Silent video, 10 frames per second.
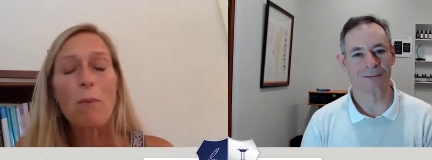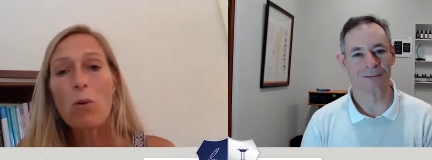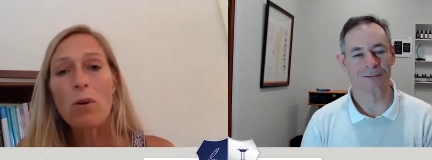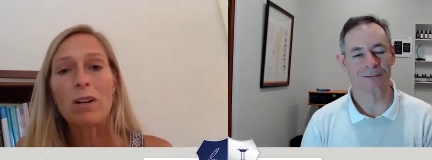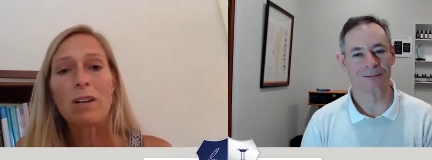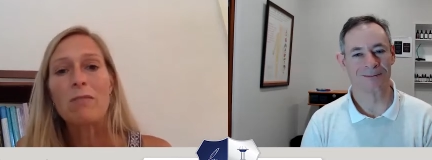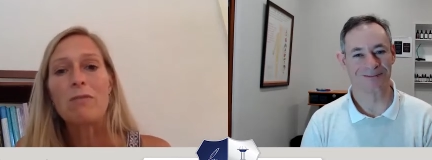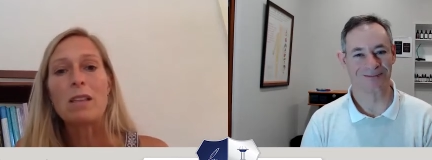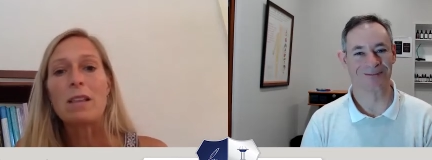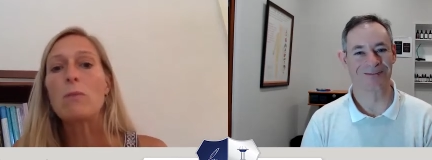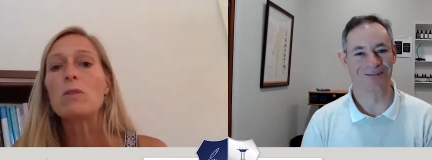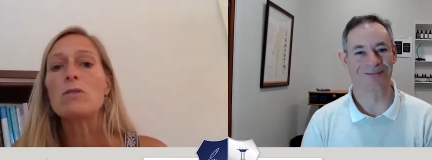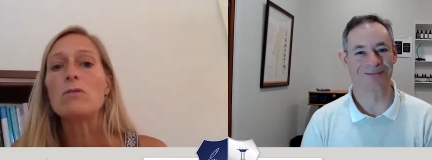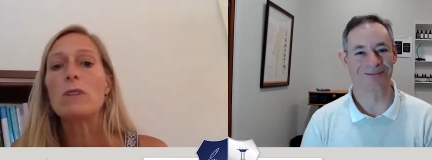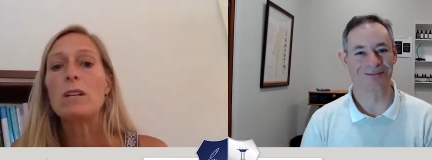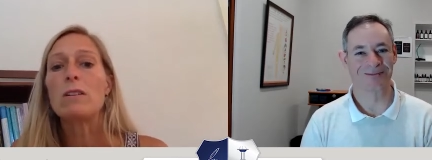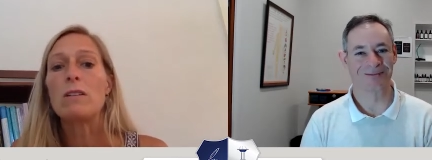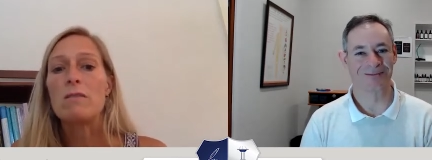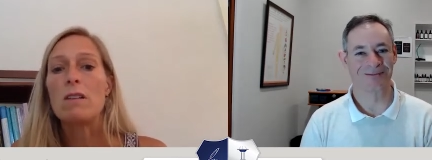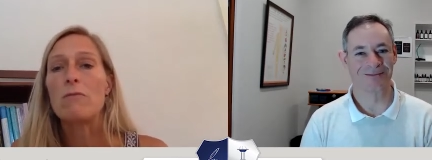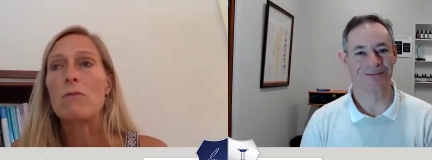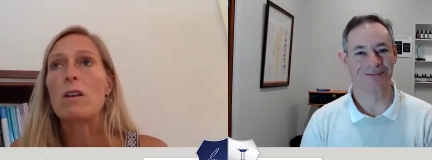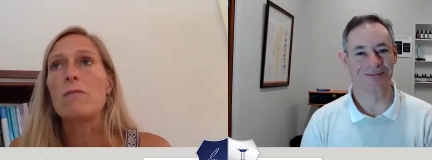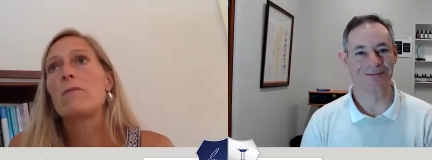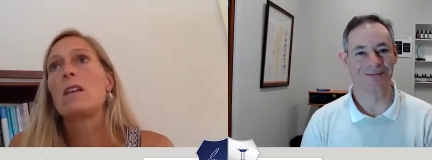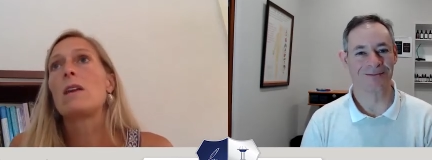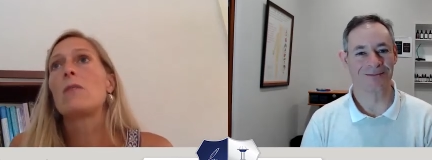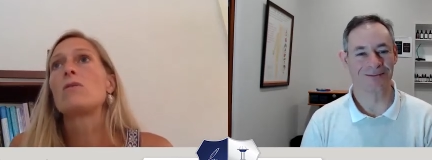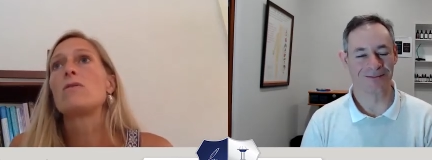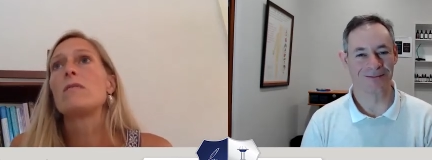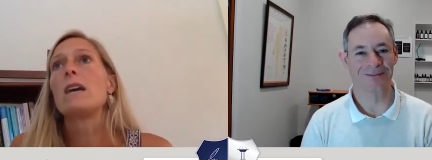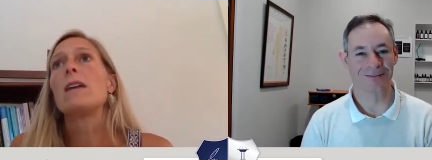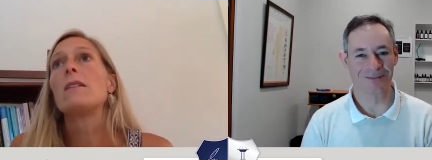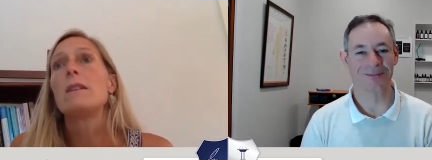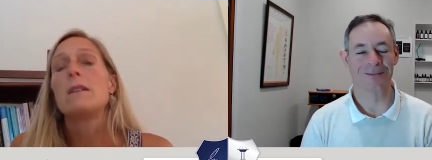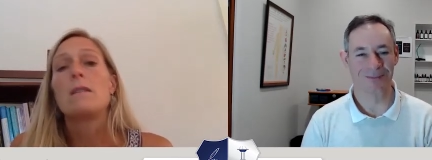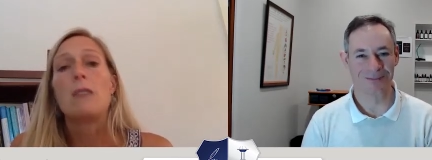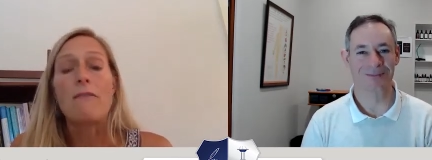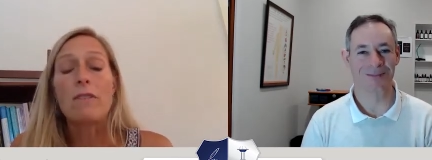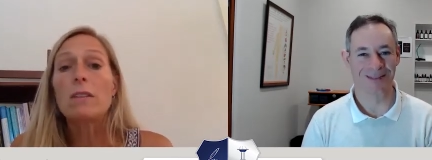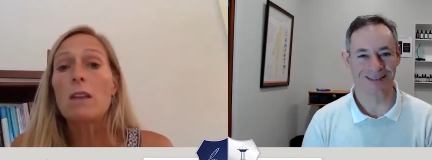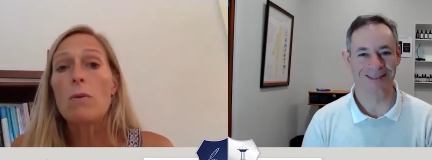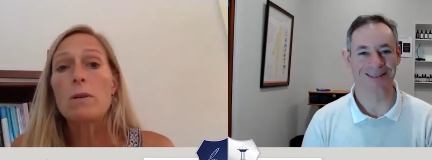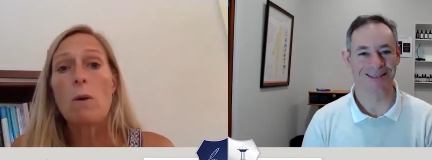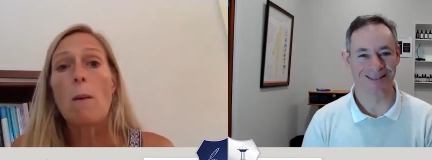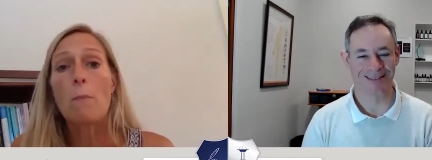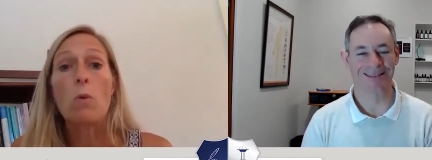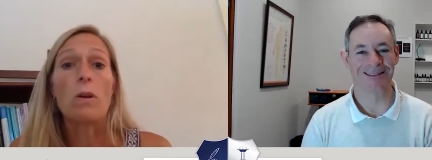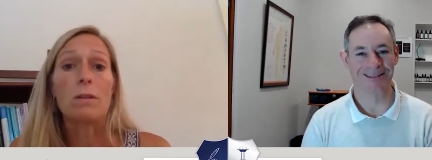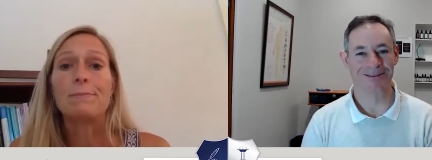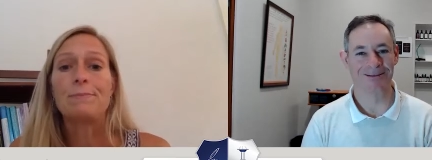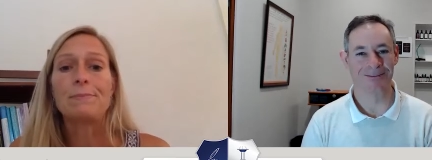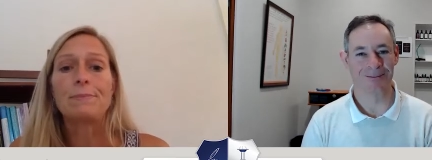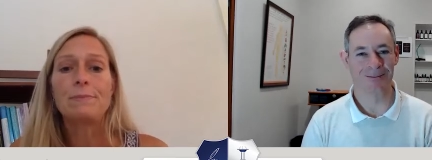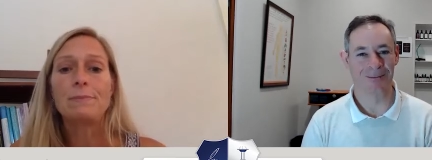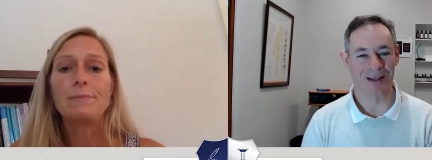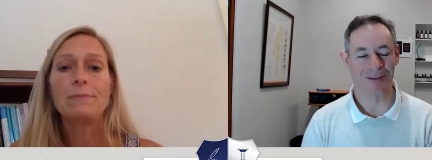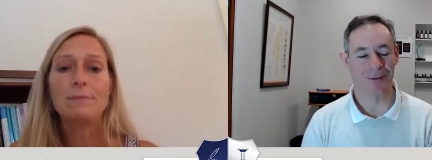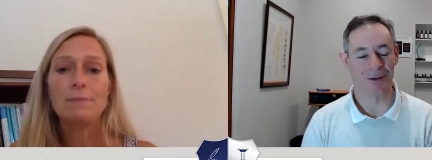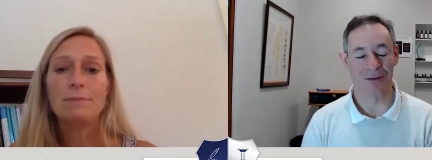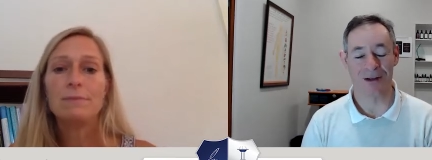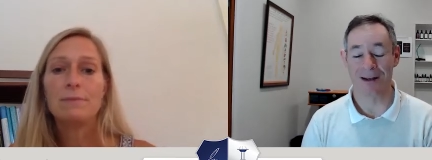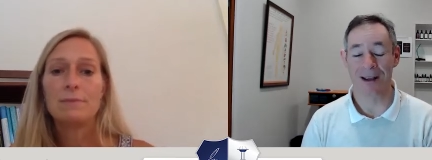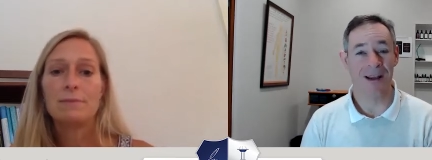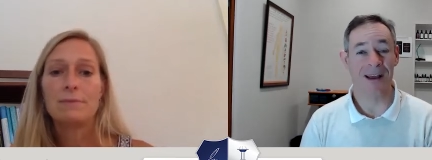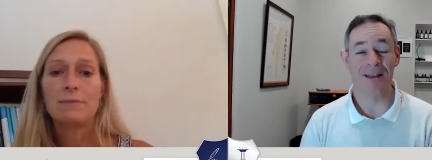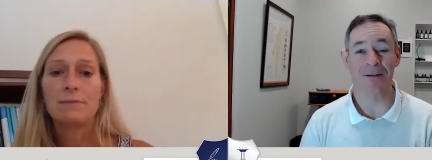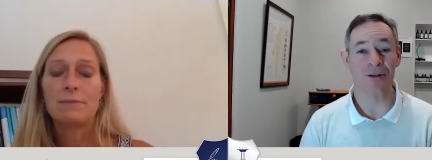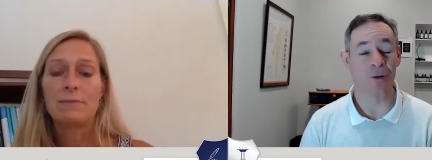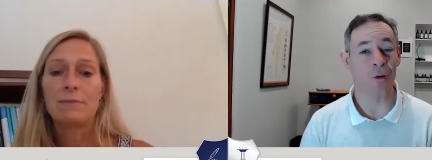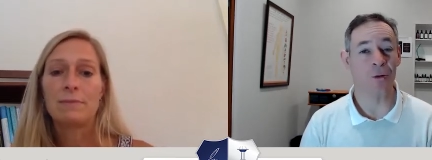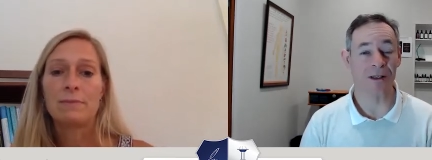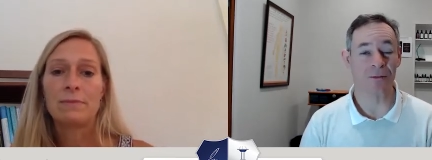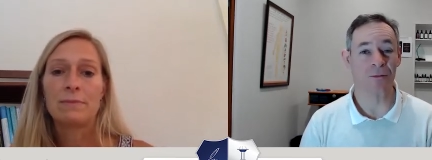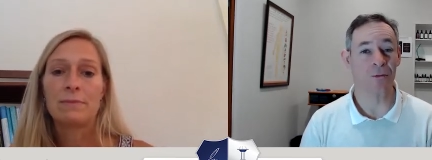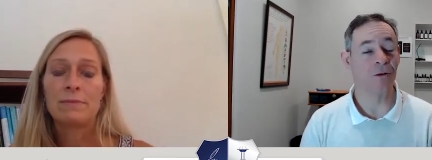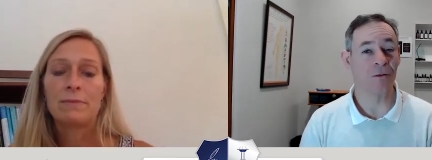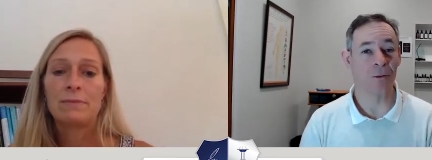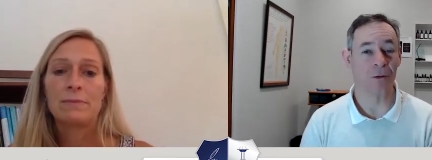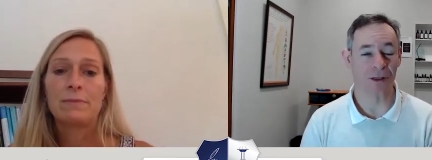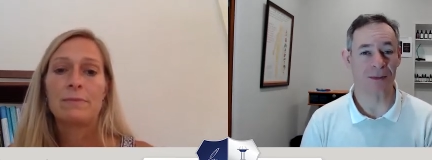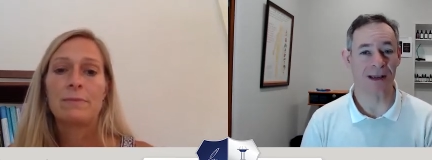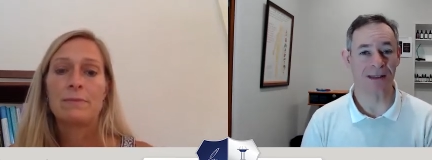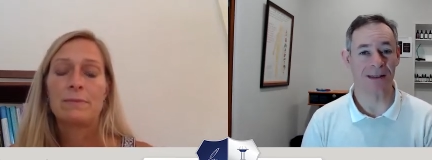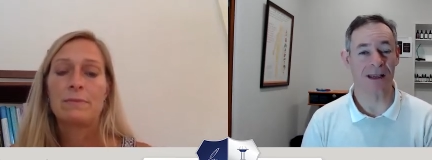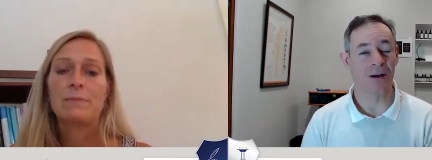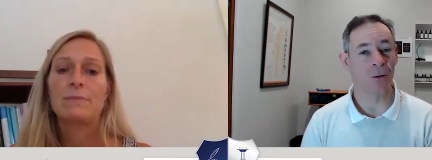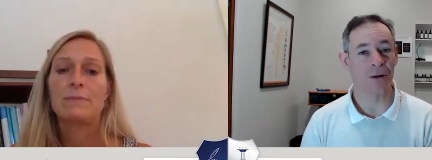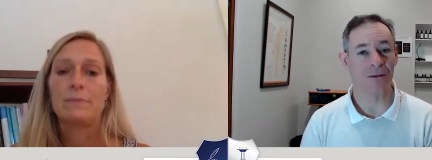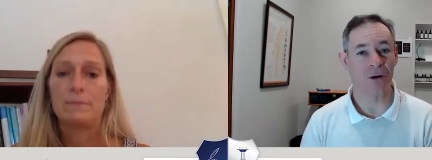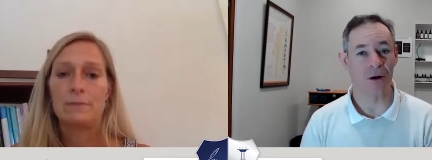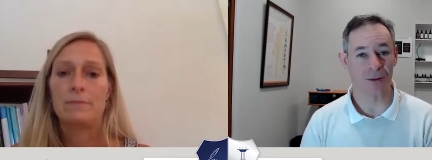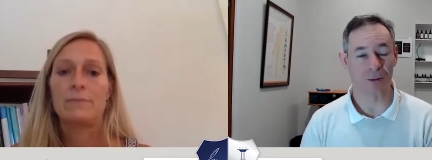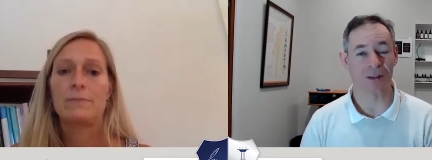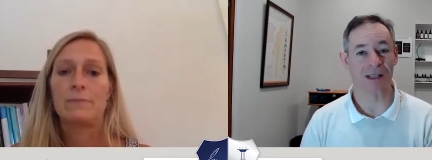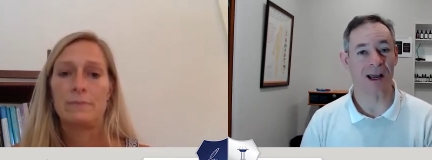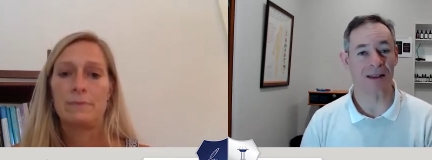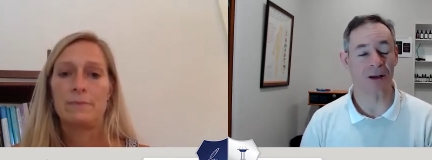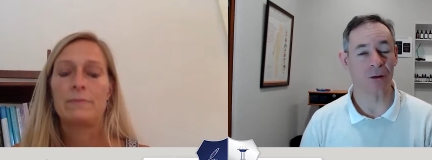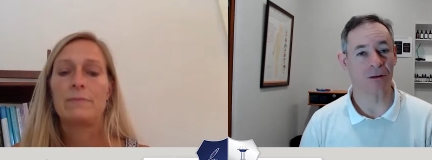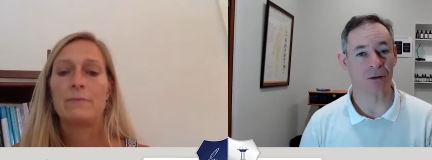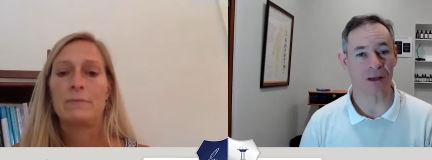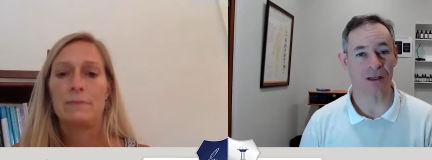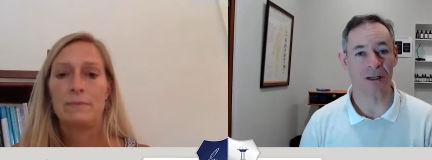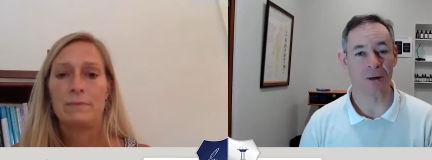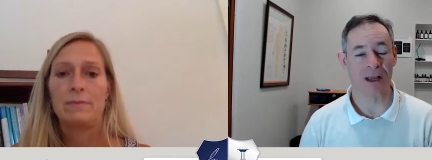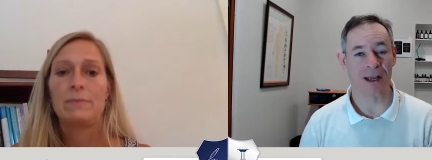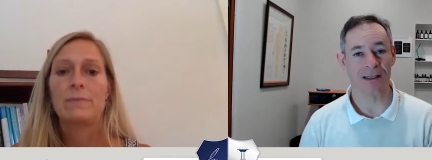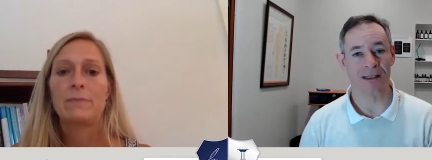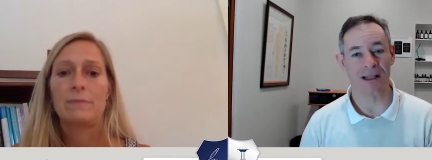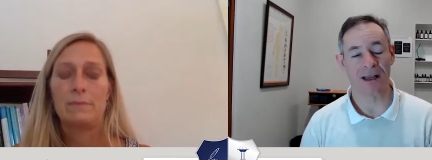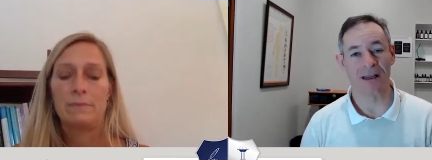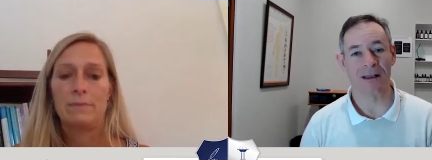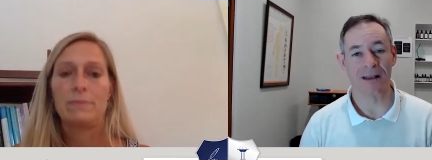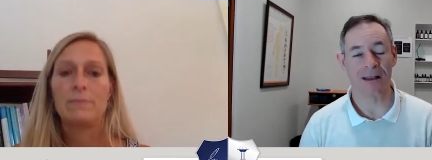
Speaker 1: more you know if they like what you've written and like, like they like what you've said i feel like they always want more
Speaker 2: beautiful and, and there is always room for more space in all of the environments because they are they're looking for continuing answers they